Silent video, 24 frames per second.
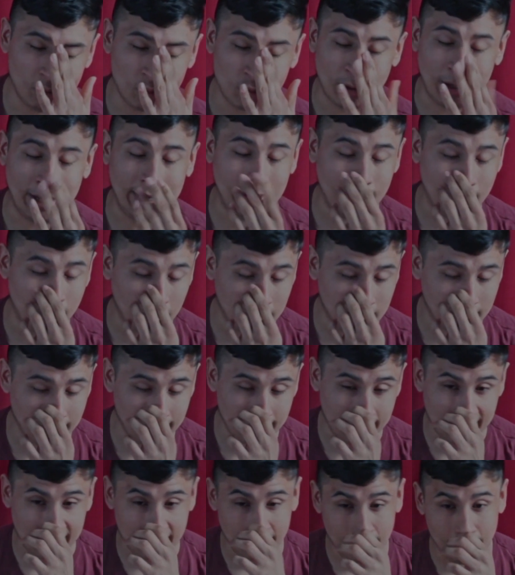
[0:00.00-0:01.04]
try and put this
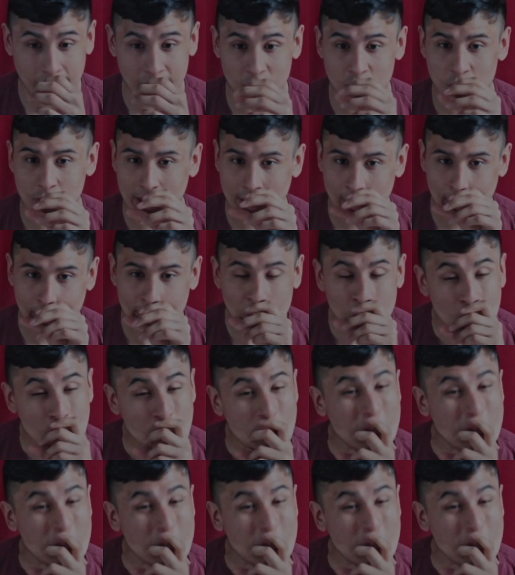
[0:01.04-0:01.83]
on a mistrial, which...